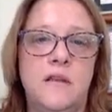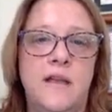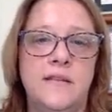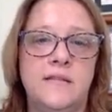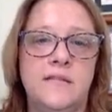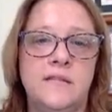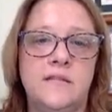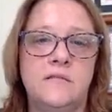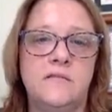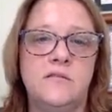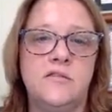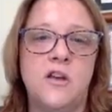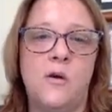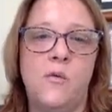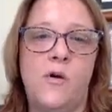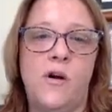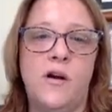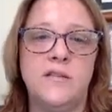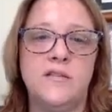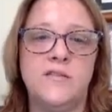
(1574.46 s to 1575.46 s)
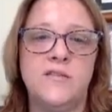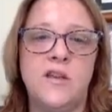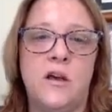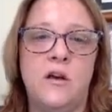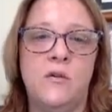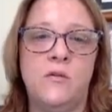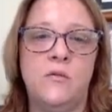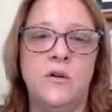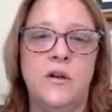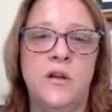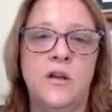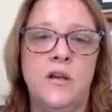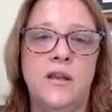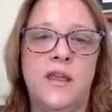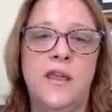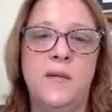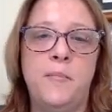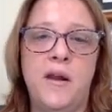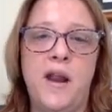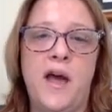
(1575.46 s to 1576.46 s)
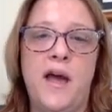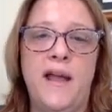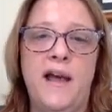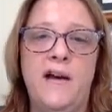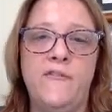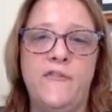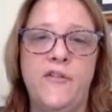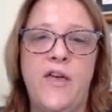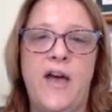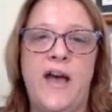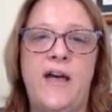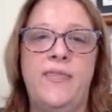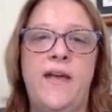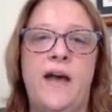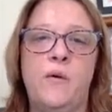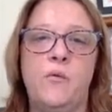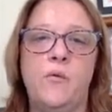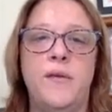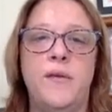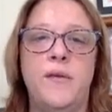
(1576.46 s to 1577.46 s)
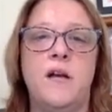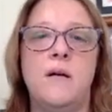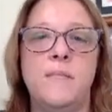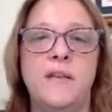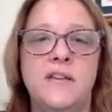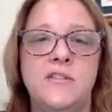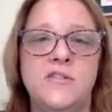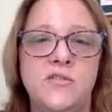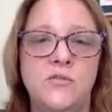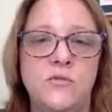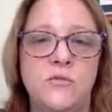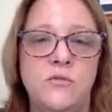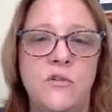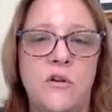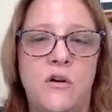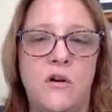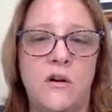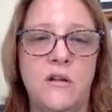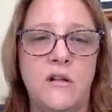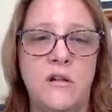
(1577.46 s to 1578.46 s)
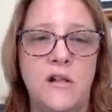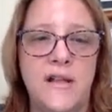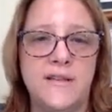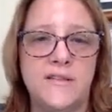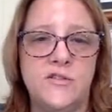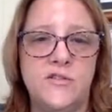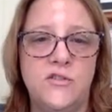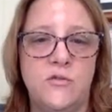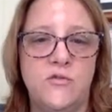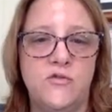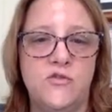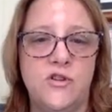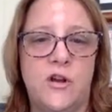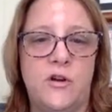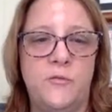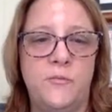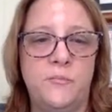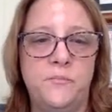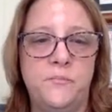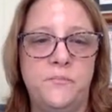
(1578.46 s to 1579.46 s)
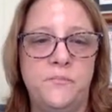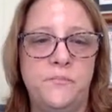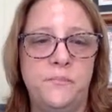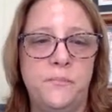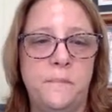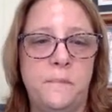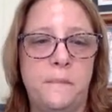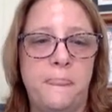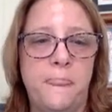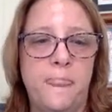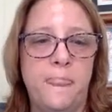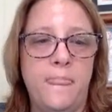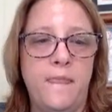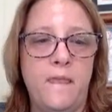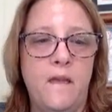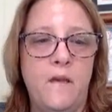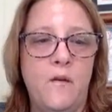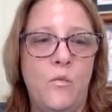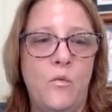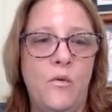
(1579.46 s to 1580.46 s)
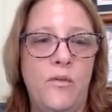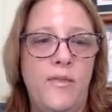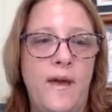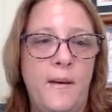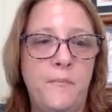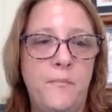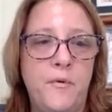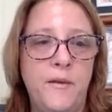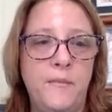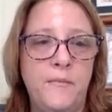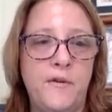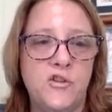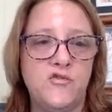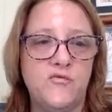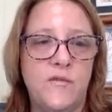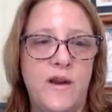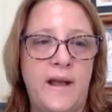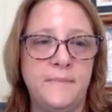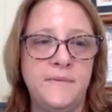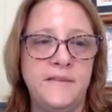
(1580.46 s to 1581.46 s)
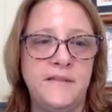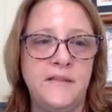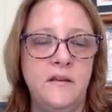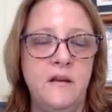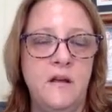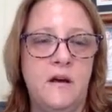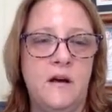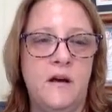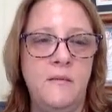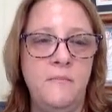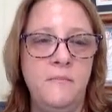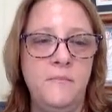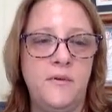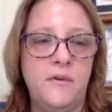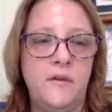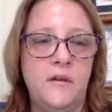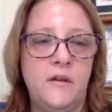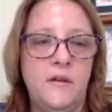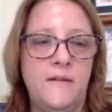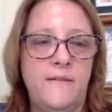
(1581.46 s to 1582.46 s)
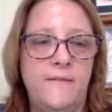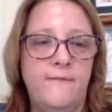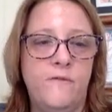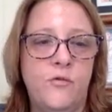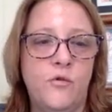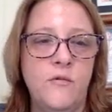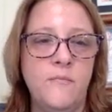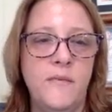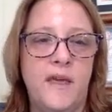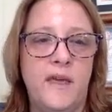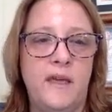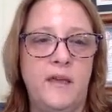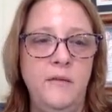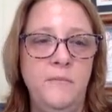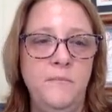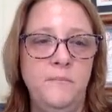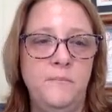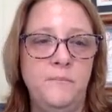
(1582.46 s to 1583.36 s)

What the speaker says: so on. So keep an eye out for that. That will be coming soon on Class Dojo. Well, that pretty much wraps it up for me.